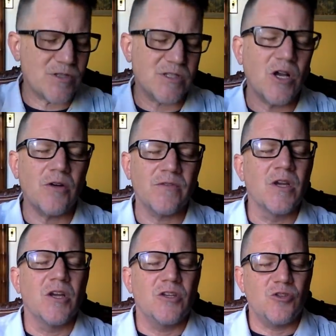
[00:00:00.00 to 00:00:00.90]
yourself,
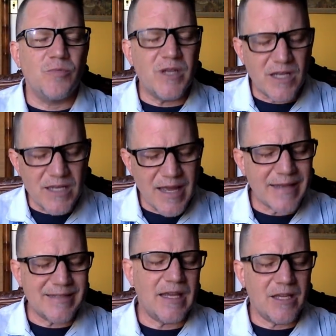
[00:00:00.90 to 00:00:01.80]
you'll be
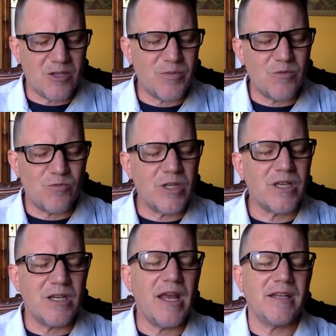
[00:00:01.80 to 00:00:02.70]
connecting. You'll be really
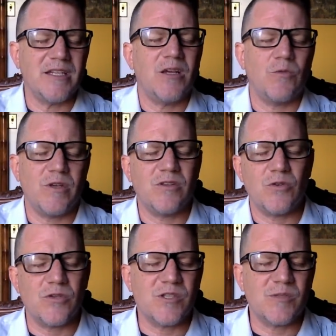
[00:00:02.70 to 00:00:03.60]
connecting with
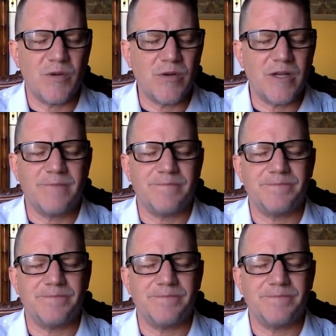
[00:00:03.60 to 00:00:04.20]
your spirit.